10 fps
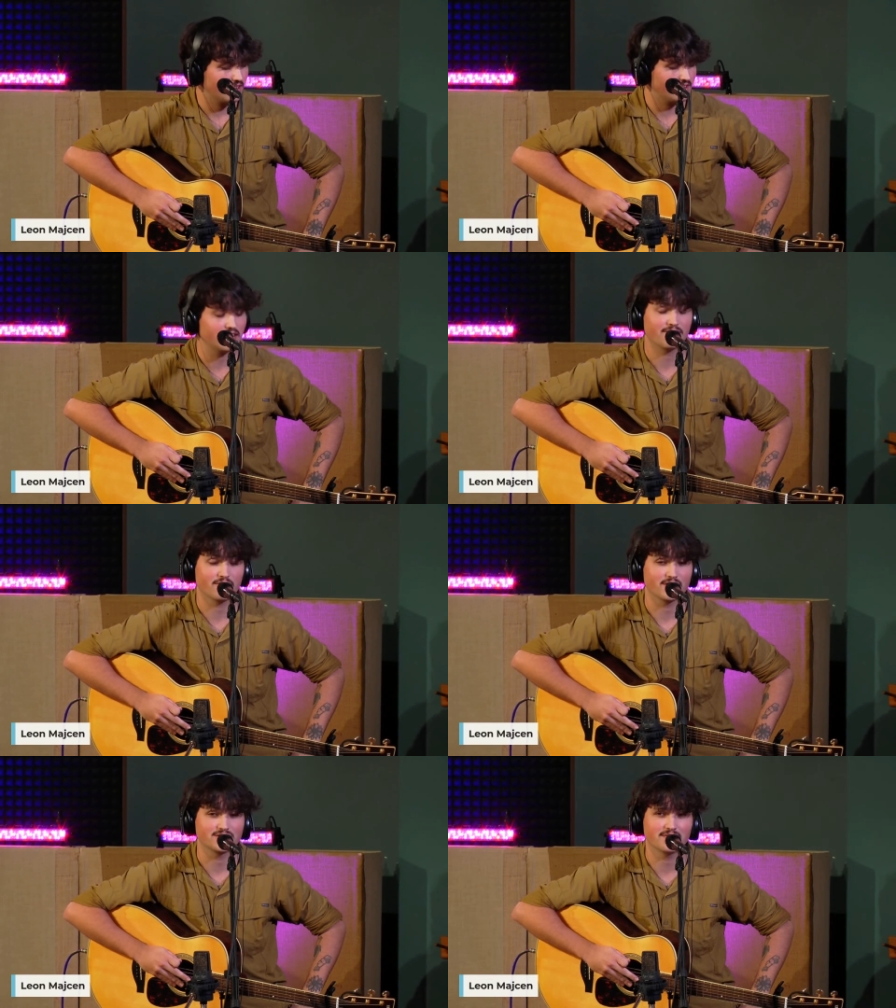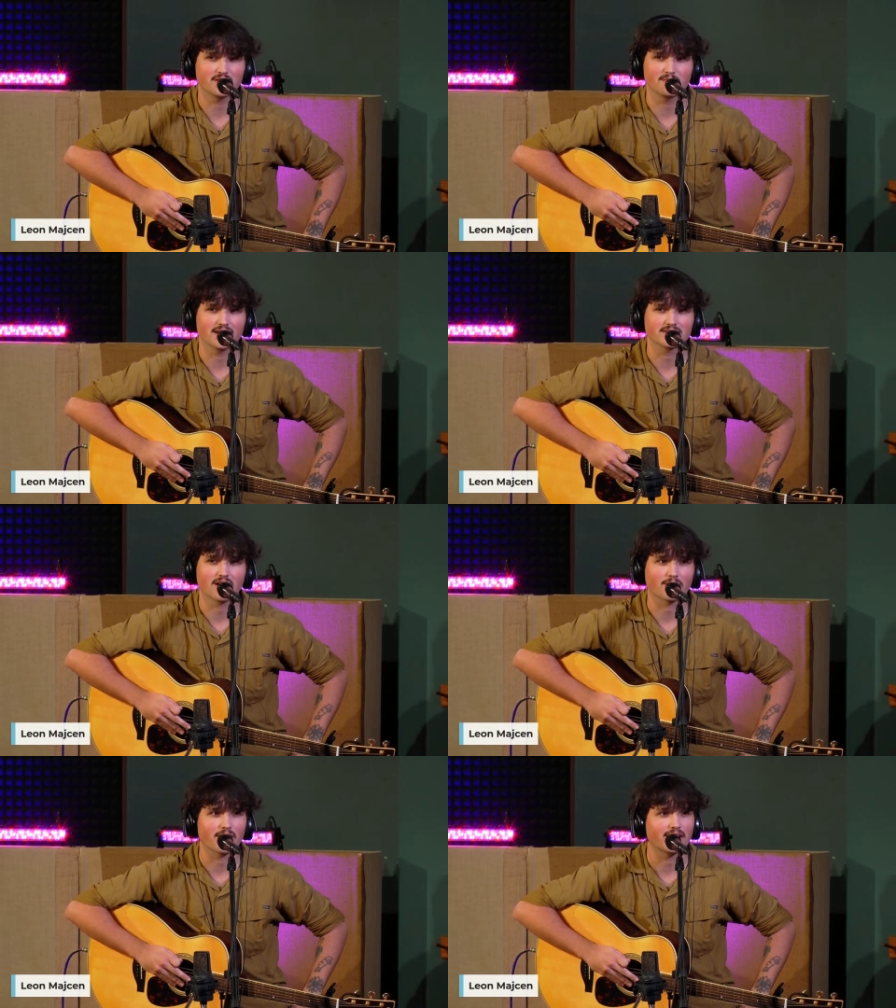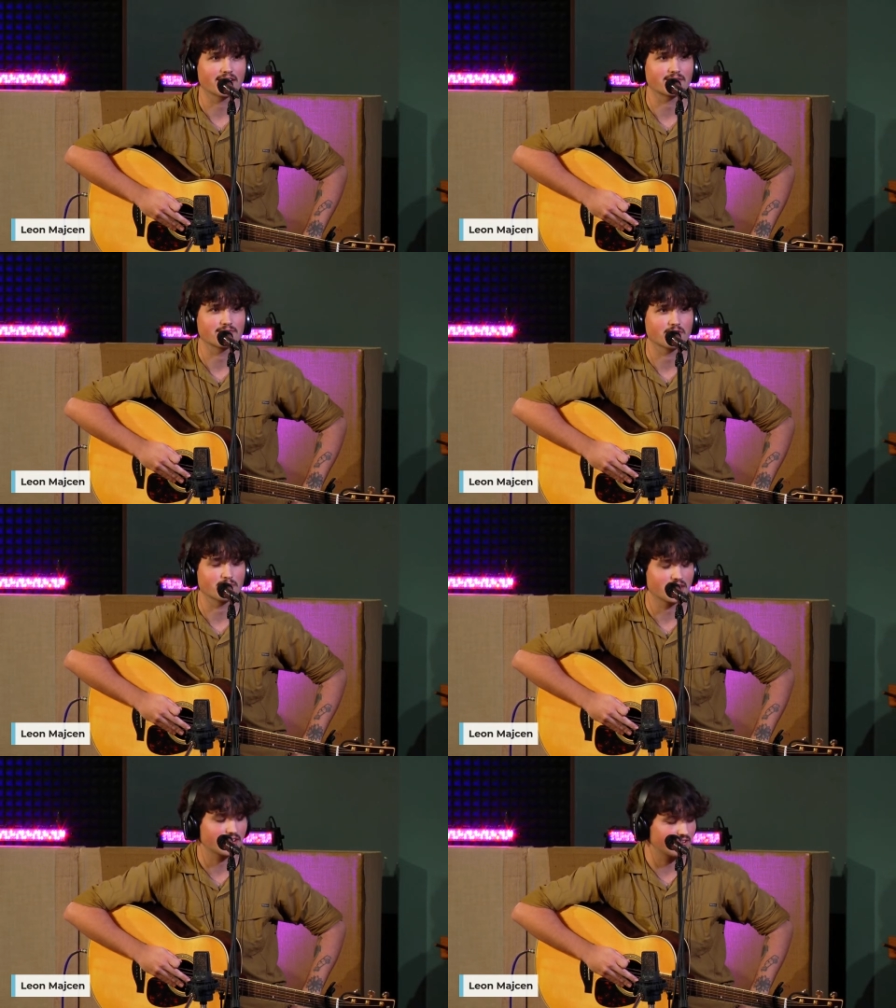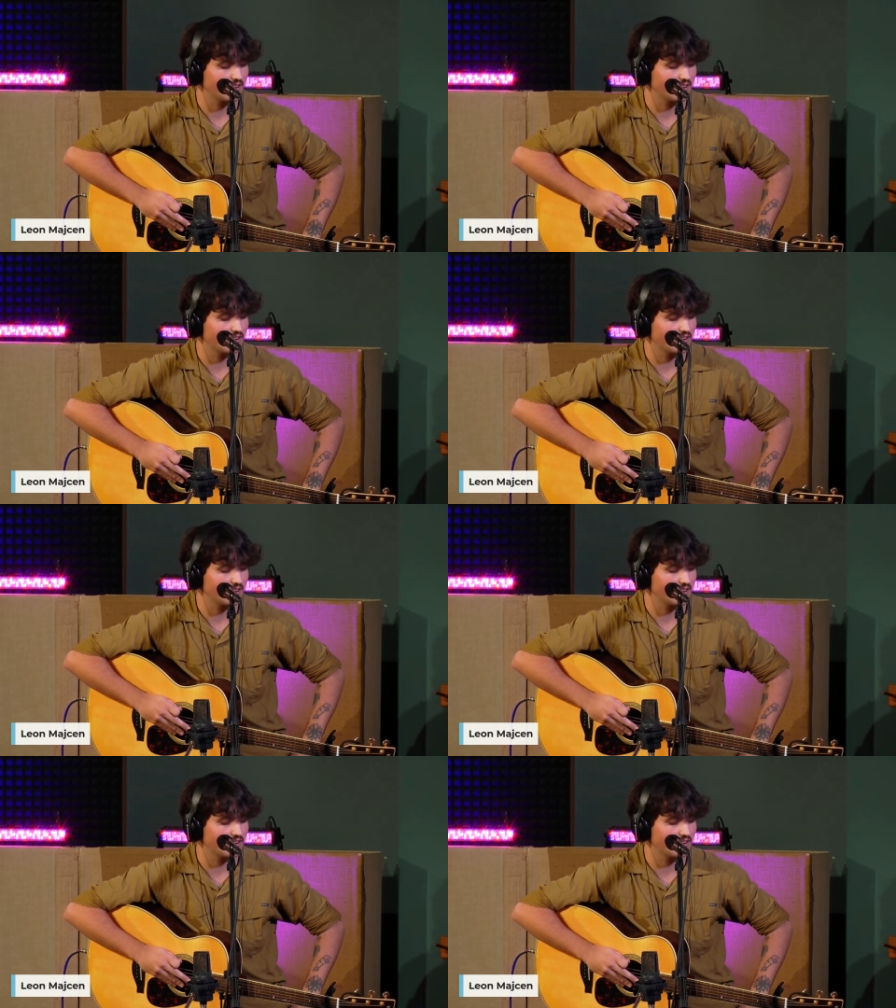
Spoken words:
And definitely shifted my songwriting from then.